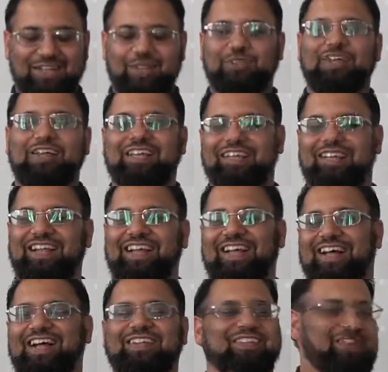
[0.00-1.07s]

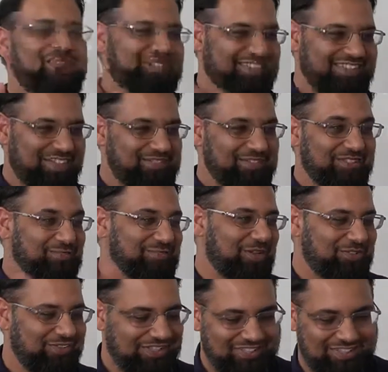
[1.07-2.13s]
Yeah. I'm just
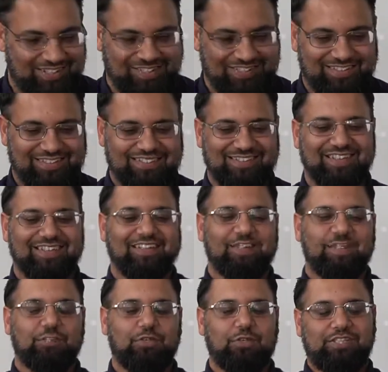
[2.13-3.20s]
judging here.
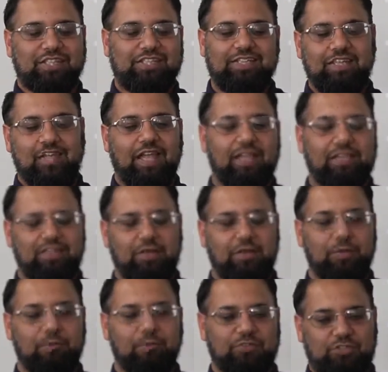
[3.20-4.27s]
You're sitting there,
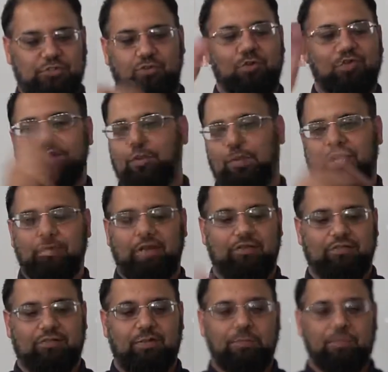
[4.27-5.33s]
scrolling away,
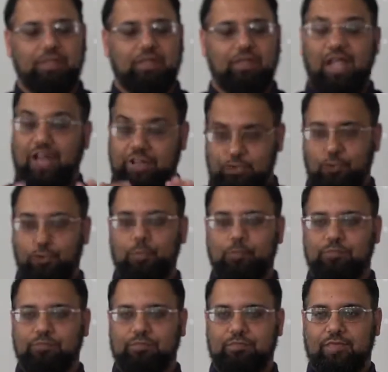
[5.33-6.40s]
whatever, at
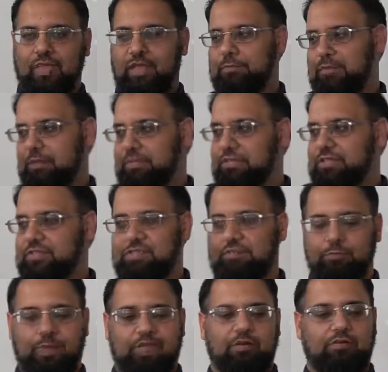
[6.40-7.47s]
home. Yeah, and maybe there's TV in
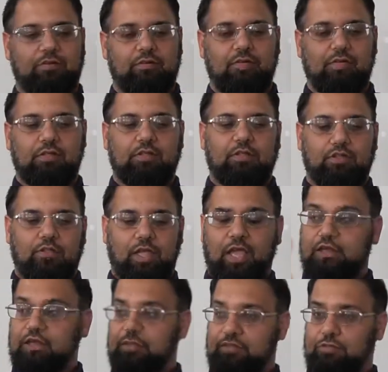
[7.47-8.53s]
the background.
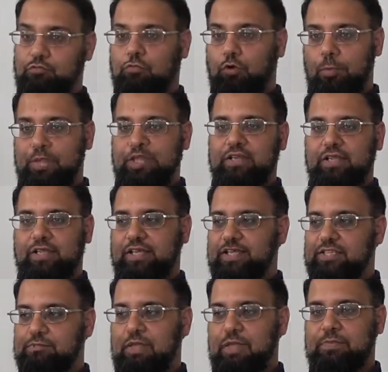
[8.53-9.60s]
And Robin
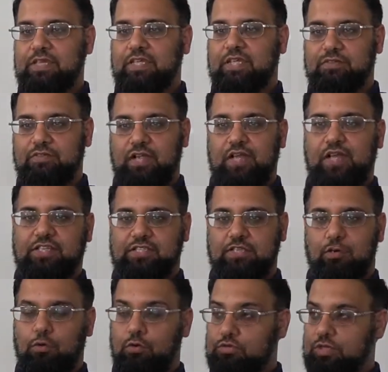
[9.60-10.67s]
is maybe giving a lecture
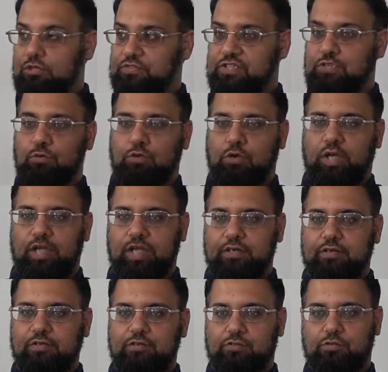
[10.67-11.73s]
or tafsir Quran
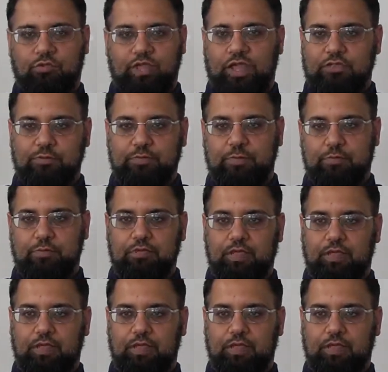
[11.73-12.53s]
to 1,000 people.